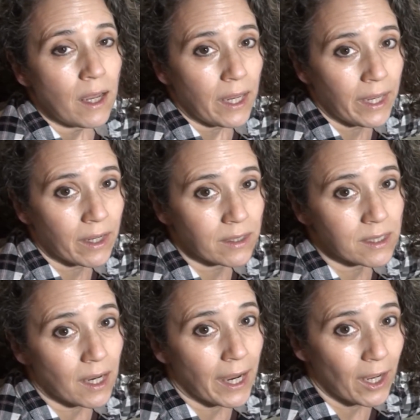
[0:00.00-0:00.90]

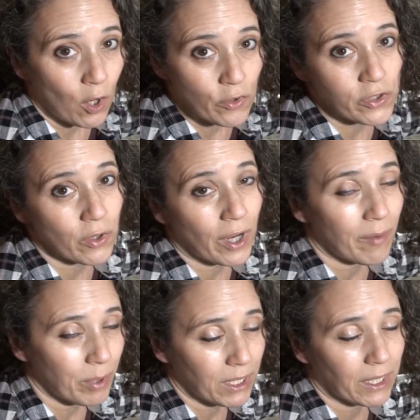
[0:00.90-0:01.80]
and I also
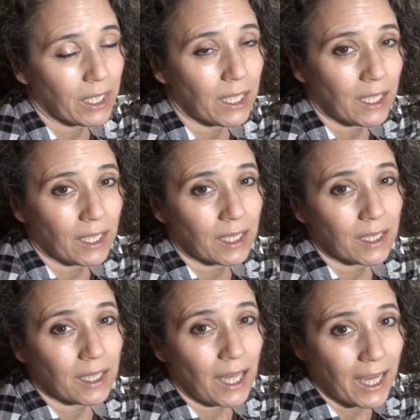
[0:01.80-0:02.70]
have been linking it
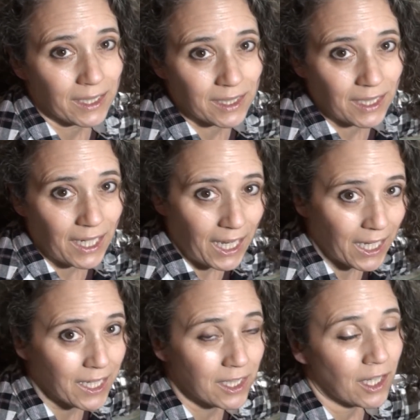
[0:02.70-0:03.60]
at the
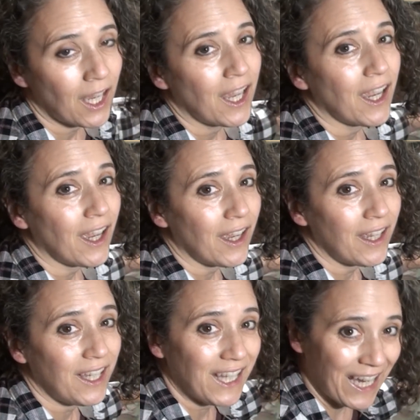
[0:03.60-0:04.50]
end
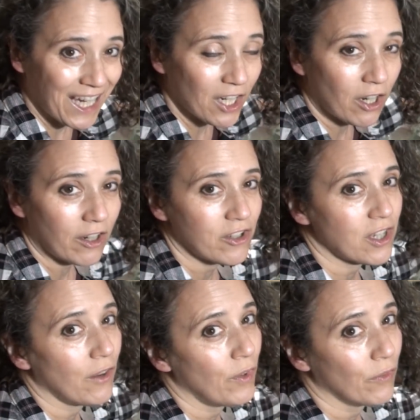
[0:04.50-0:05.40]
in the end cards
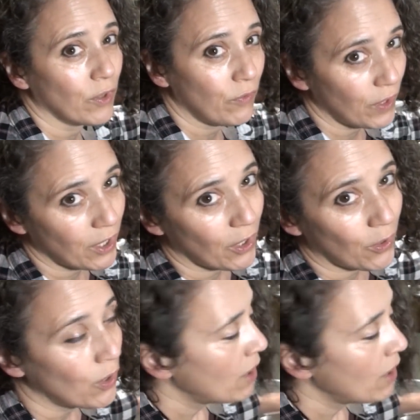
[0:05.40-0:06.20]
of every video